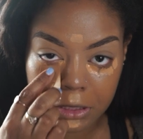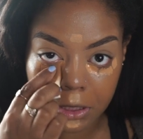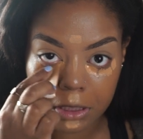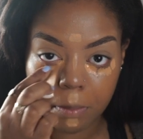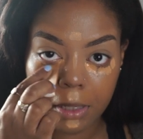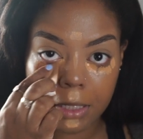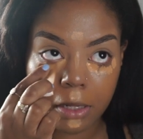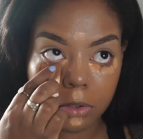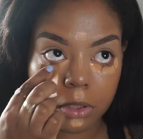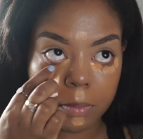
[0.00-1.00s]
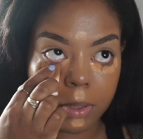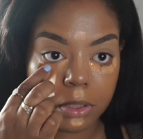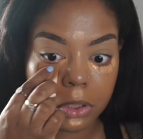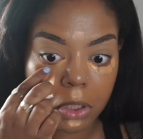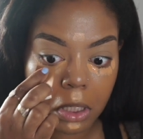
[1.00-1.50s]
start to blend out the
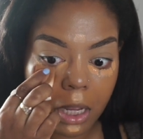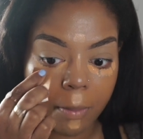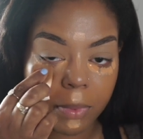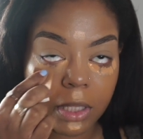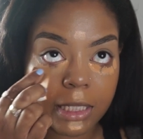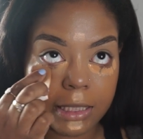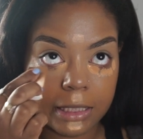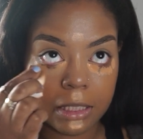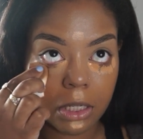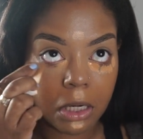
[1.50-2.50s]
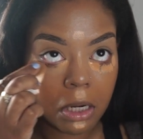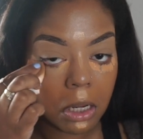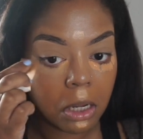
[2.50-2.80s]
sponge, the concealer.